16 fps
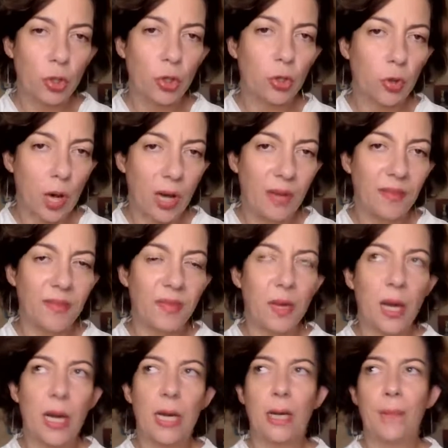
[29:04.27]
to drive.
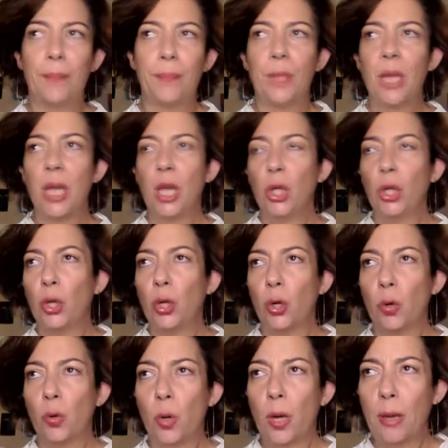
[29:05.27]

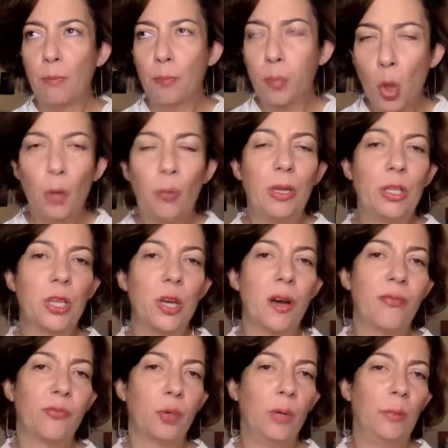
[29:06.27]
Employment
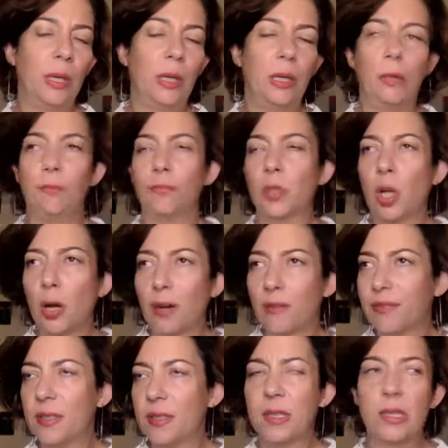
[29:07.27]
of women,
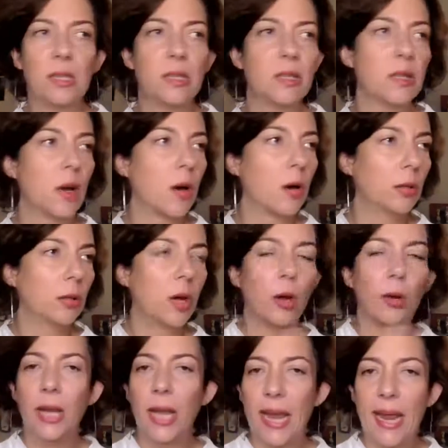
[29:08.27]
conferences
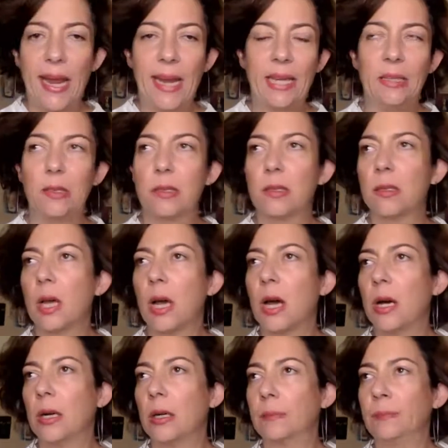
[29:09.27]
on AIDS,
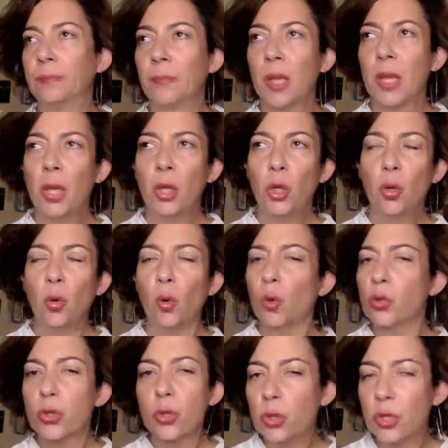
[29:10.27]
all
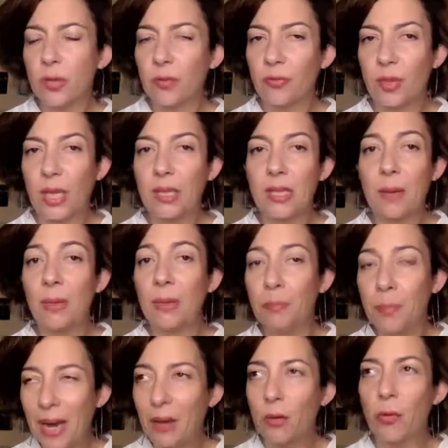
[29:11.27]
sorts of things. I
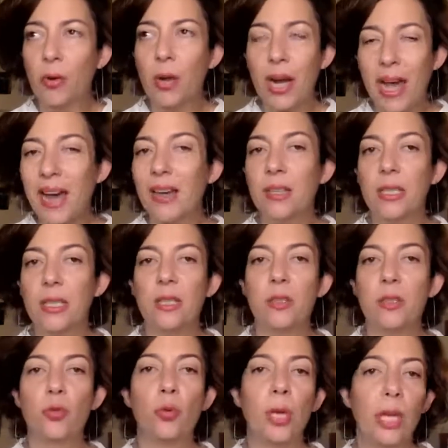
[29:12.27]
mean, Riyadh
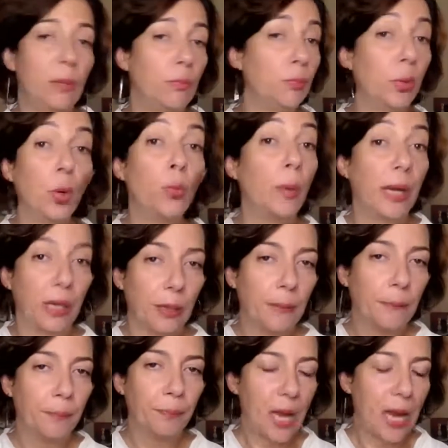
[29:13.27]
is really booming,
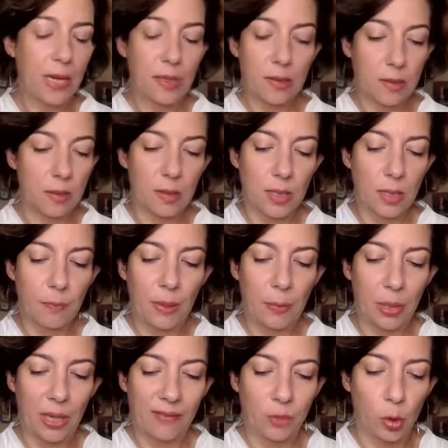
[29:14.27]
as some
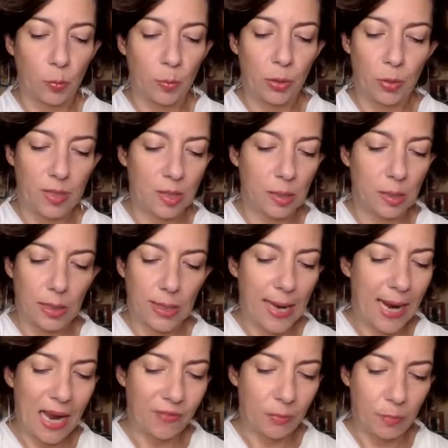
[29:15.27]
people have told me recently.
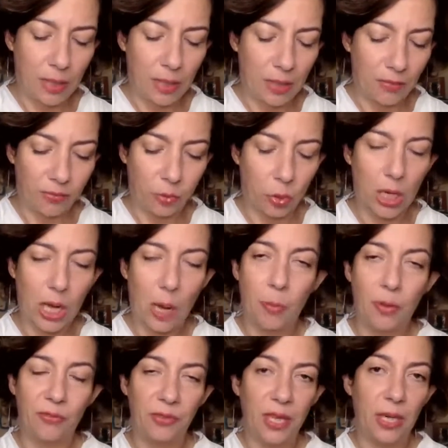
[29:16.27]
I haven't been for a
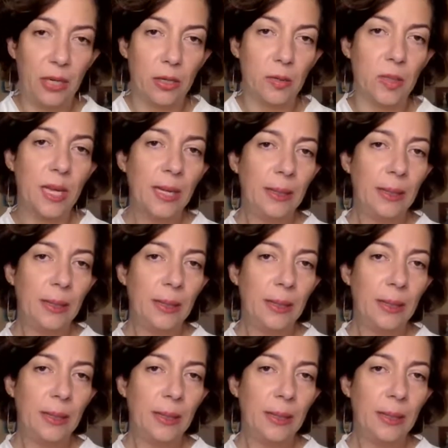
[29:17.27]
couple of years.